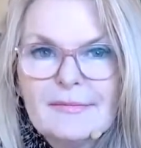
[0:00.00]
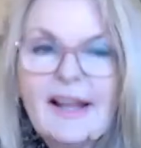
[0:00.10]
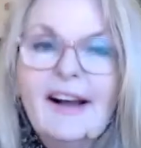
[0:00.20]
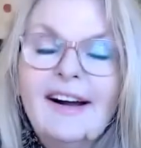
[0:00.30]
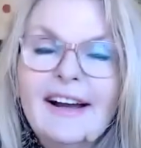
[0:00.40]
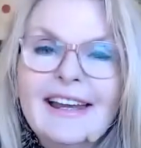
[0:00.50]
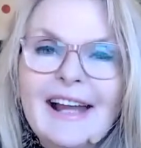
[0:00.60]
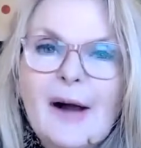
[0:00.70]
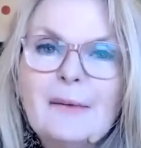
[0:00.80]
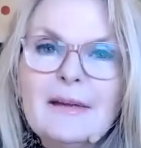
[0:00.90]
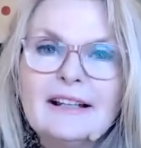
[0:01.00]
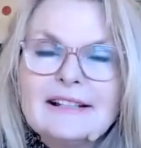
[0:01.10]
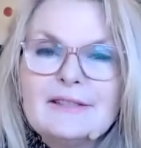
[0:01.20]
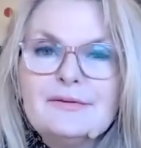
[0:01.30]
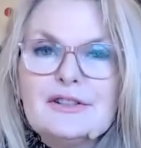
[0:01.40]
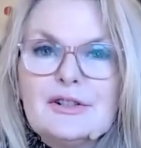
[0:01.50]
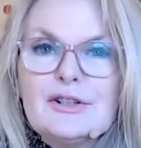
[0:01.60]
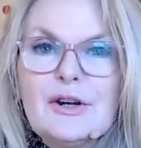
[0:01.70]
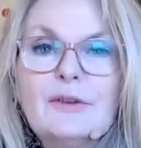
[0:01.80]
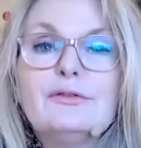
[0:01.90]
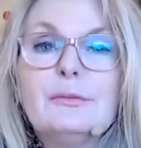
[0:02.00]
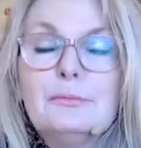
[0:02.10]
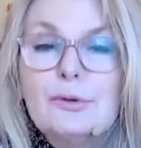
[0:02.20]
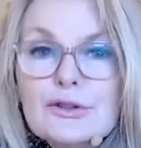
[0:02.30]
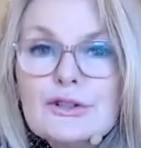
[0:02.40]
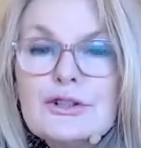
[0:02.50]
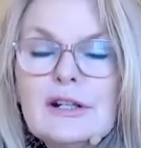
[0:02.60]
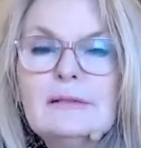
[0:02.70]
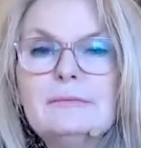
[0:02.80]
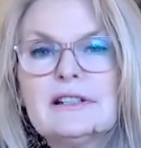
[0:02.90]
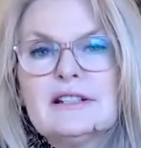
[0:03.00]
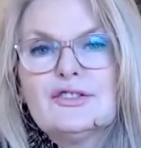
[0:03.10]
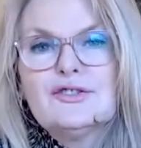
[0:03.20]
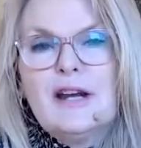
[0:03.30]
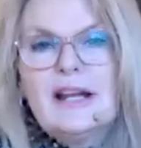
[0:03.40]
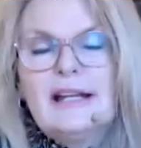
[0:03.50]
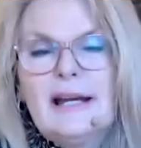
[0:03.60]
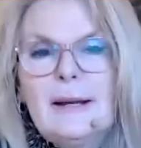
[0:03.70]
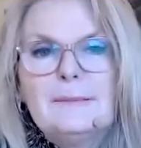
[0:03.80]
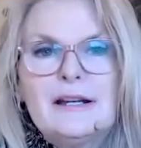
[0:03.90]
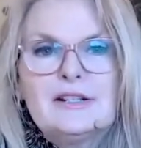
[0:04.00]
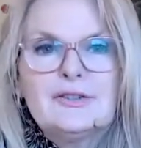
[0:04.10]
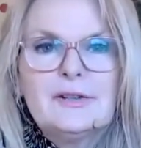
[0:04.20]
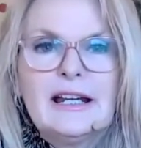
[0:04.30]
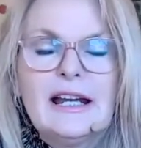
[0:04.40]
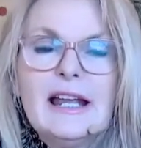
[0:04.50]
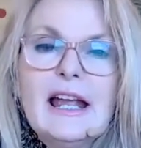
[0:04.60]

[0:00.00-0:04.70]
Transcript: Hi, I'm Alison Vidotto from PUSH, business training and mentoring.